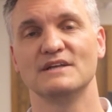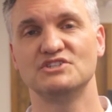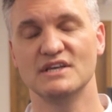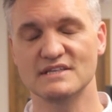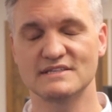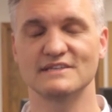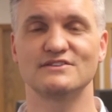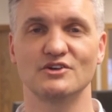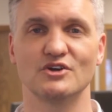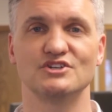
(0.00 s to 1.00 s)
Jesus
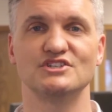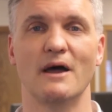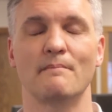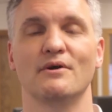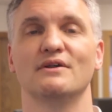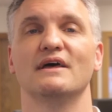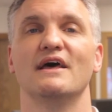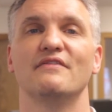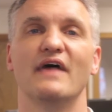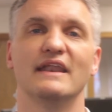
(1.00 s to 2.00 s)
is the Good
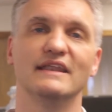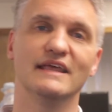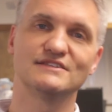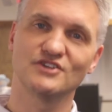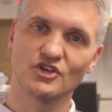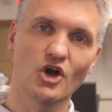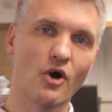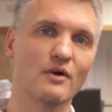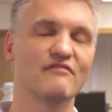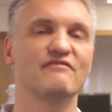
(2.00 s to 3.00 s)
Shepherd that needs to
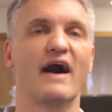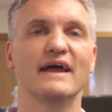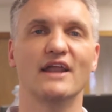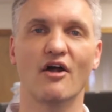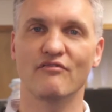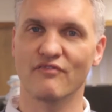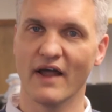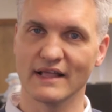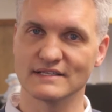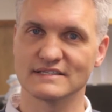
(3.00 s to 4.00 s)
go and find our
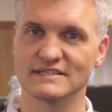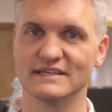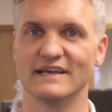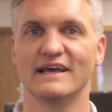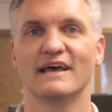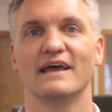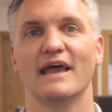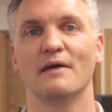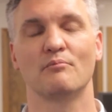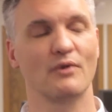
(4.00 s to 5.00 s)
friends
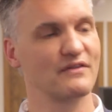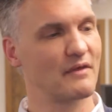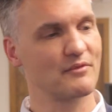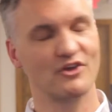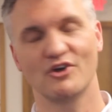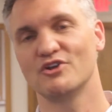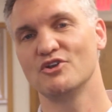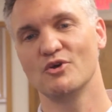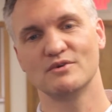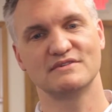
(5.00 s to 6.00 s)
and bring them the good
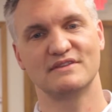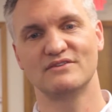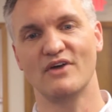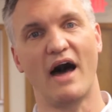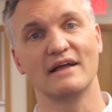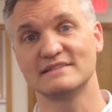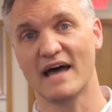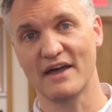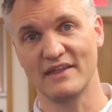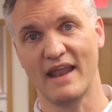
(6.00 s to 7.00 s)
news to
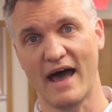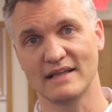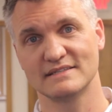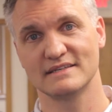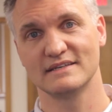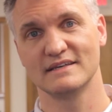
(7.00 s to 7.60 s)
untie the knot.